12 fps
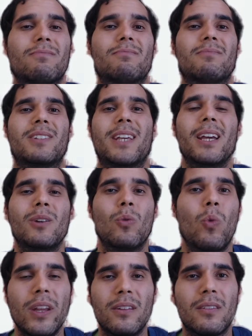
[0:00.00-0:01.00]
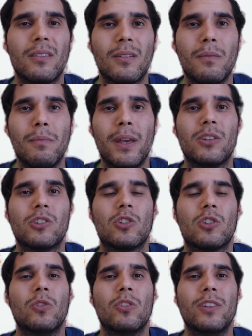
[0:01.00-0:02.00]
gain weight, make us
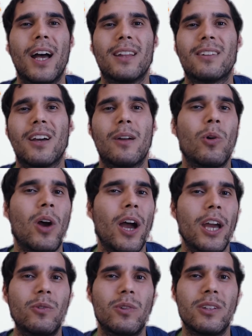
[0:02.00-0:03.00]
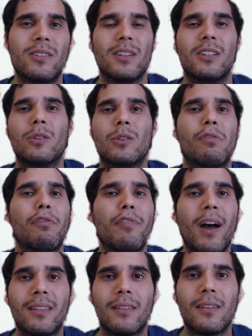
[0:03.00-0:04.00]
turn that carbohydrates into
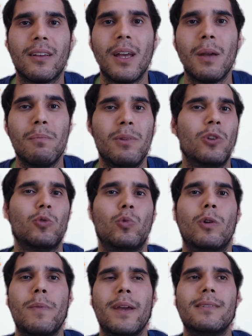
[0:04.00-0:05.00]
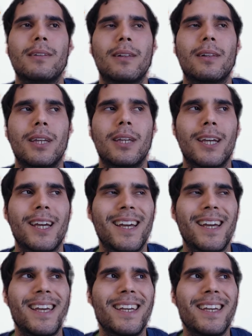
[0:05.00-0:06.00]
fat, because we're basically
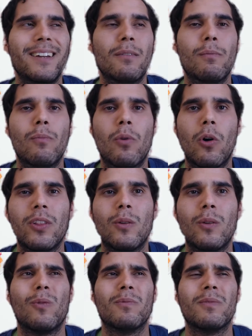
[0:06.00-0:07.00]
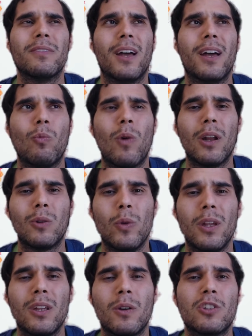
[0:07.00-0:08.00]
eating more than what
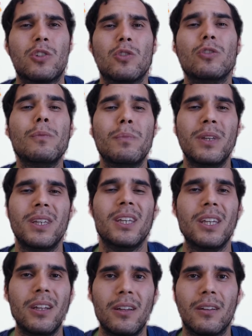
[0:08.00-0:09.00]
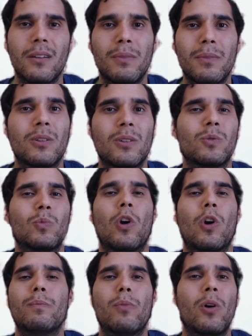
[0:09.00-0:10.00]
we should be eating because
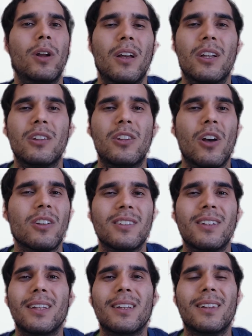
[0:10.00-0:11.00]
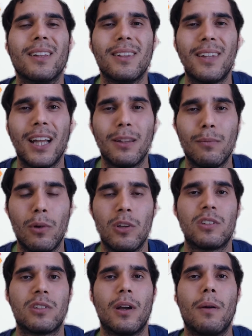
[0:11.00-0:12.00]
our body doesn't need that
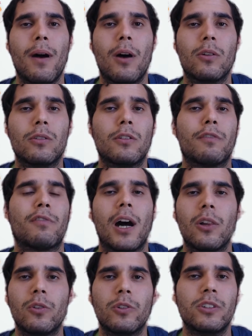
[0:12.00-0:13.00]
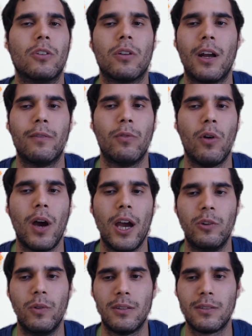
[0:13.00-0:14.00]
much amount of calories or
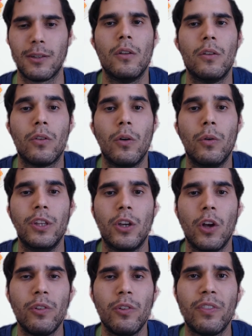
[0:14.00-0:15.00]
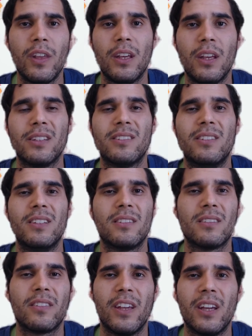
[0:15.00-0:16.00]
carbohydrates. So the other thing is
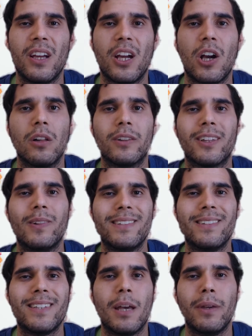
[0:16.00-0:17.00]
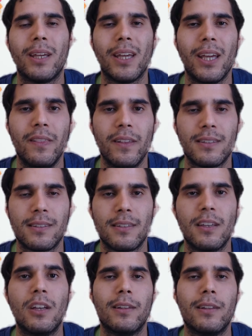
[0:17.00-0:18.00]
this thing called glycemic index.
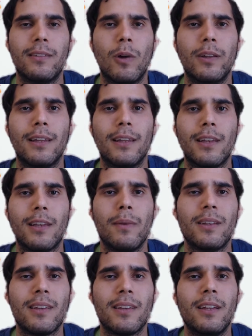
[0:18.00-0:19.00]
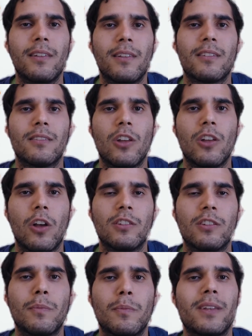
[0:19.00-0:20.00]
So what the glycemic index does
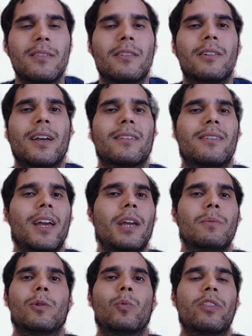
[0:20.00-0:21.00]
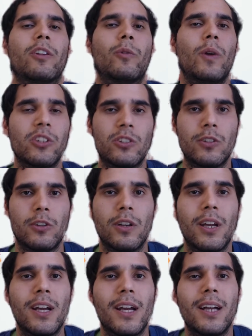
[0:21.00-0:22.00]
is basically a table with a register
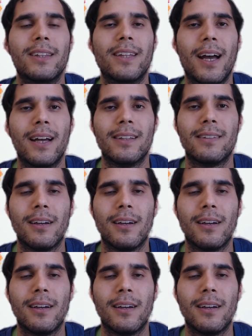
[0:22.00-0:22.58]
that